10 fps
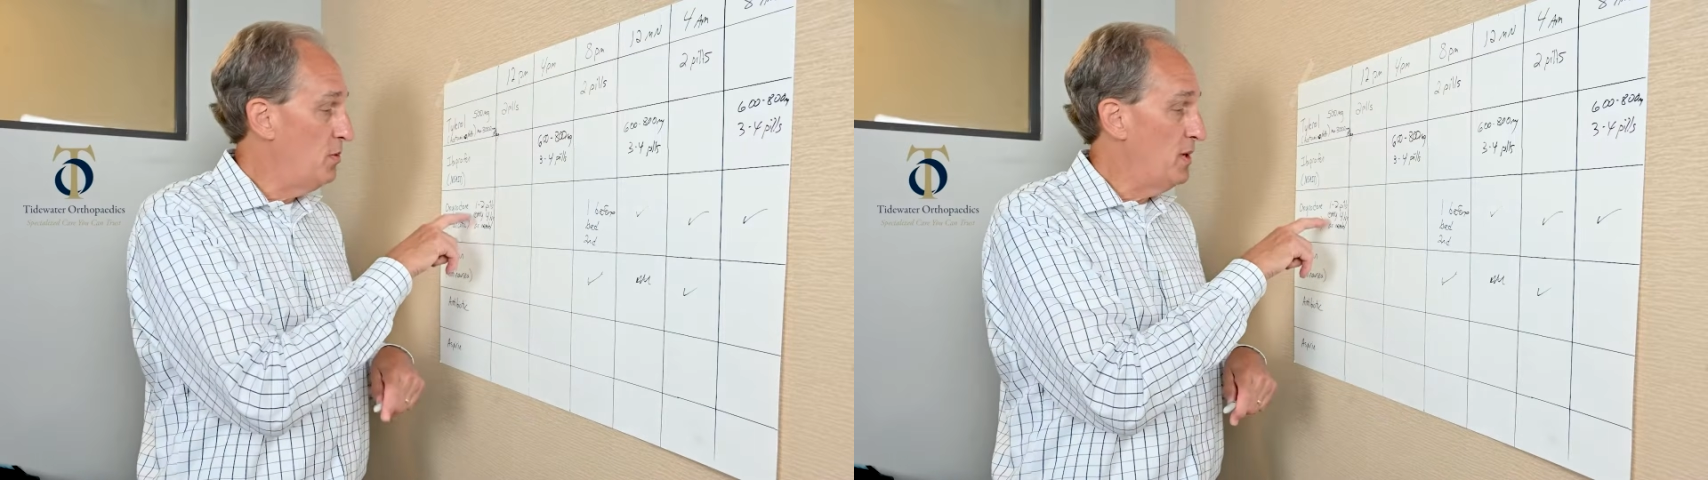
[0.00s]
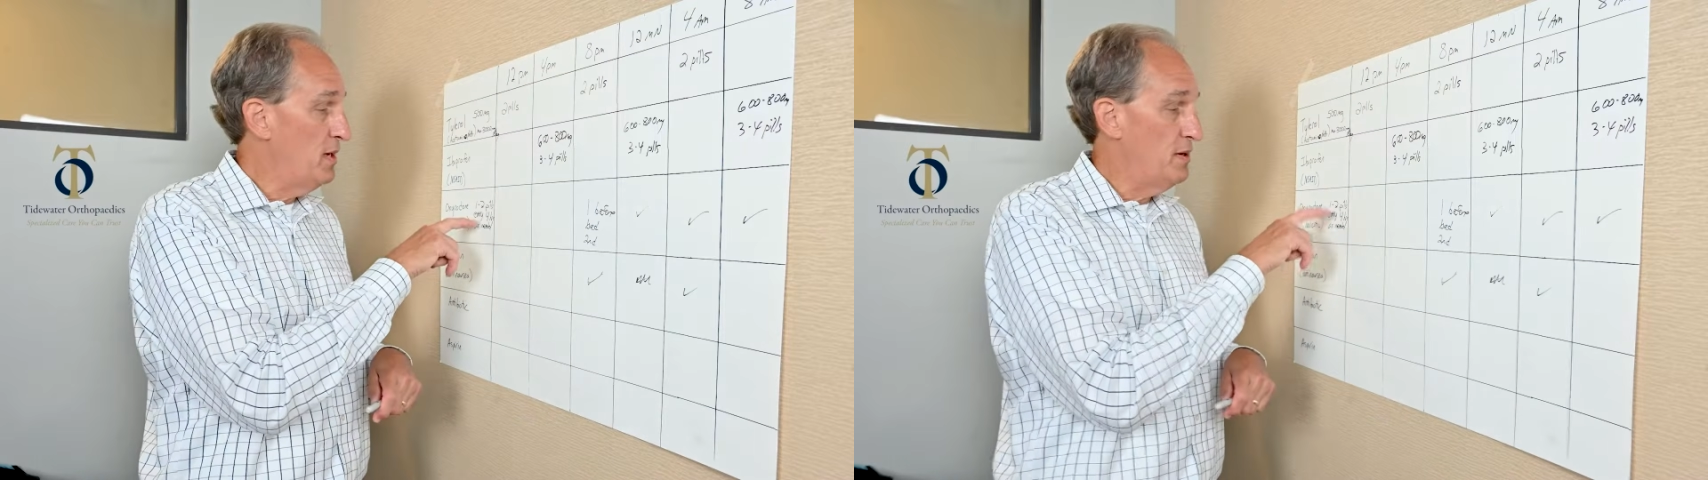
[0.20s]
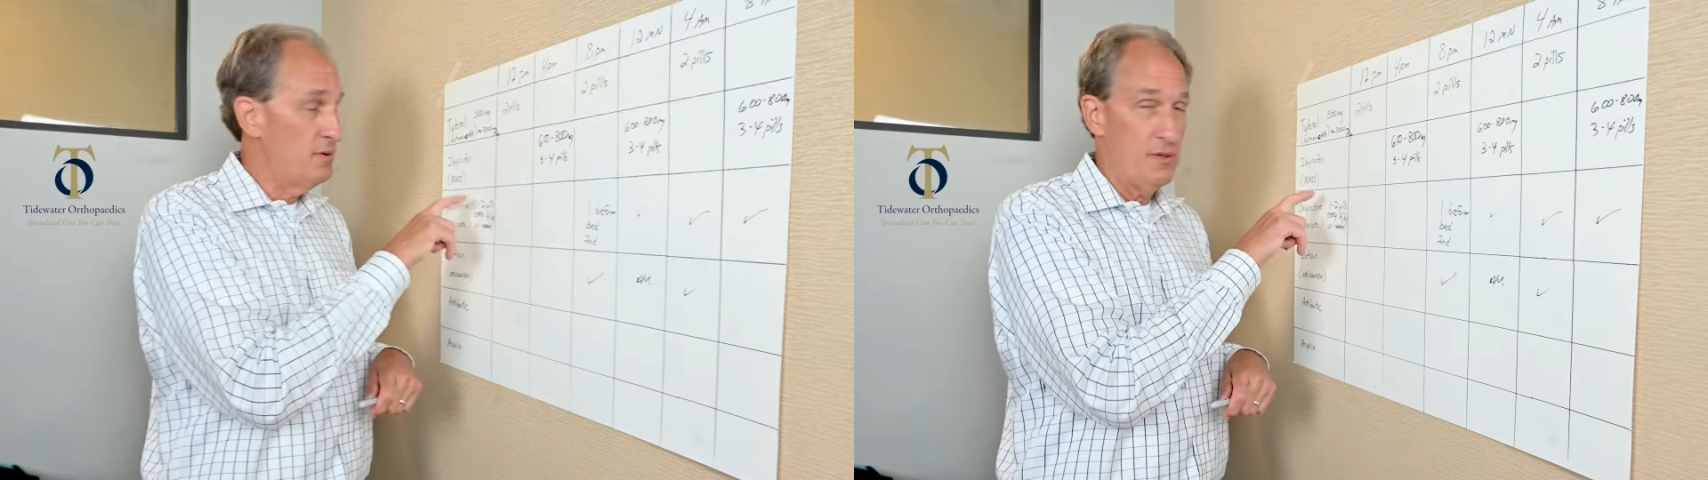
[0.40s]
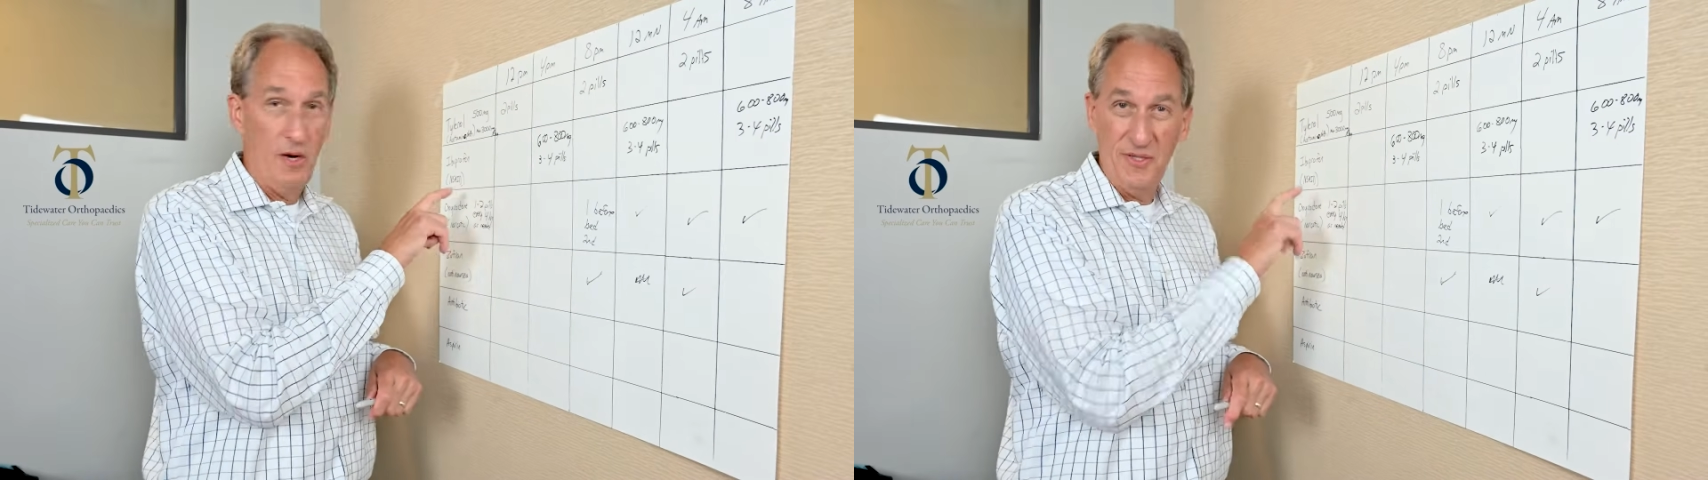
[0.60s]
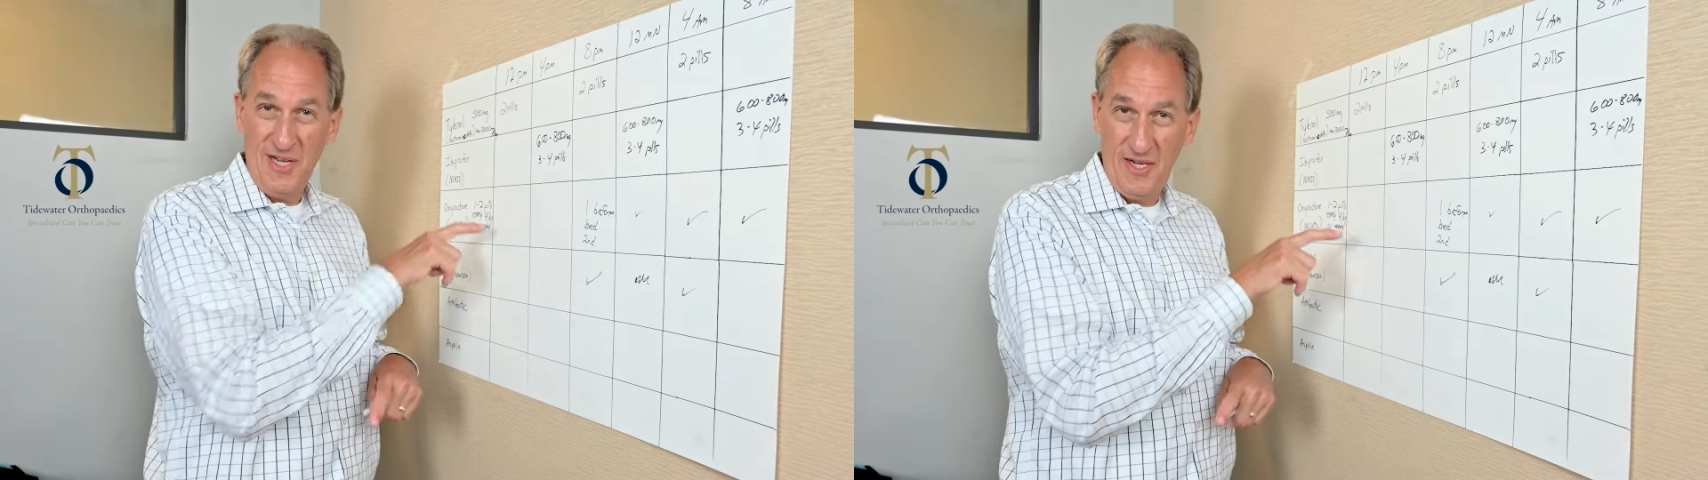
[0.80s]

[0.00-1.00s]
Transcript: will cause